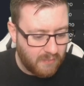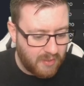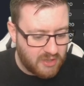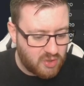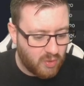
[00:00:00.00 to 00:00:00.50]
but
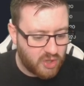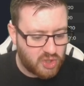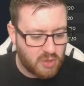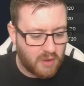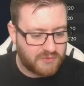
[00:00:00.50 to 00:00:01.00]
I do want to
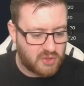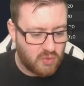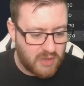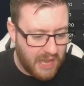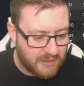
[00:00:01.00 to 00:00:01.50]
show off
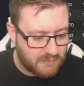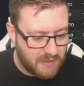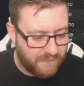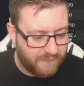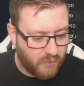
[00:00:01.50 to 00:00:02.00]
two games
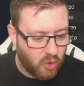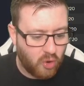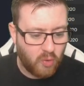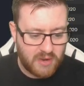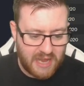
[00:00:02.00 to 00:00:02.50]

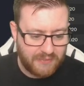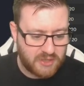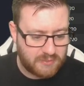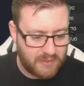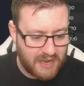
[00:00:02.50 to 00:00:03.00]
before we get the
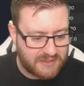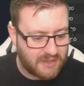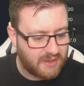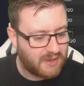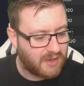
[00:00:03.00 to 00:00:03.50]
split.
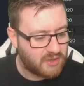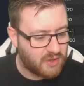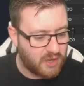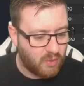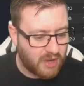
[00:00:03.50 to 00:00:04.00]
So I
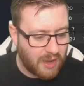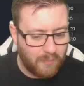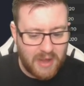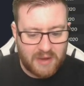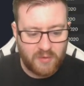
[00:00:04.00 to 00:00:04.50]
think we'll come back